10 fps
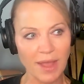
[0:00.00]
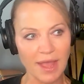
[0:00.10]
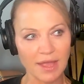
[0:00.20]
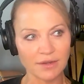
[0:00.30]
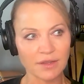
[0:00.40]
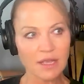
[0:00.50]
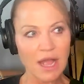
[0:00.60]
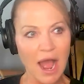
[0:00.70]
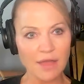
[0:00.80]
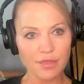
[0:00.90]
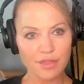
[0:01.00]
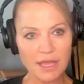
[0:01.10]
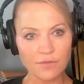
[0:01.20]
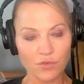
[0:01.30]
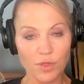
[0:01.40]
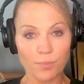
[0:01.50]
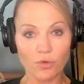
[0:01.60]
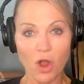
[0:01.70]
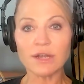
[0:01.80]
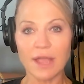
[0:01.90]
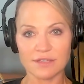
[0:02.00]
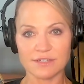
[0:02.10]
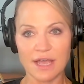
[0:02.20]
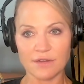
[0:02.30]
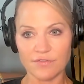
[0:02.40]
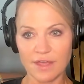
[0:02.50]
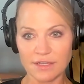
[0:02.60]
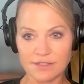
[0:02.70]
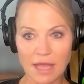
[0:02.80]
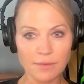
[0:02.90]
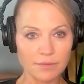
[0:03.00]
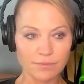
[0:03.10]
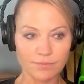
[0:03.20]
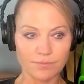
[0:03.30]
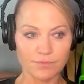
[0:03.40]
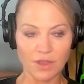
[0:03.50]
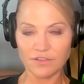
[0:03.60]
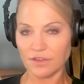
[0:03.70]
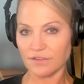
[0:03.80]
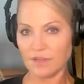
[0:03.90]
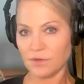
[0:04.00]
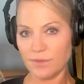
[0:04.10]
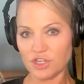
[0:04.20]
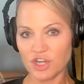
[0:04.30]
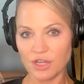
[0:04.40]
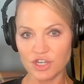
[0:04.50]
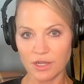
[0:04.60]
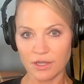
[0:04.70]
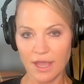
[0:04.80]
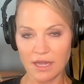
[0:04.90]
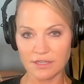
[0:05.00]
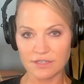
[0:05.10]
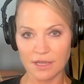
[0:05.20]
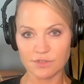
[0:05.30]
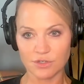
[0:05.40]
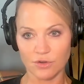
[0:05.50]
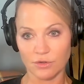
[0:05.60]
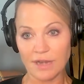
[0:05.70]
And I think for the broadcast side of things, that doesn't seem to be changing anytime soon.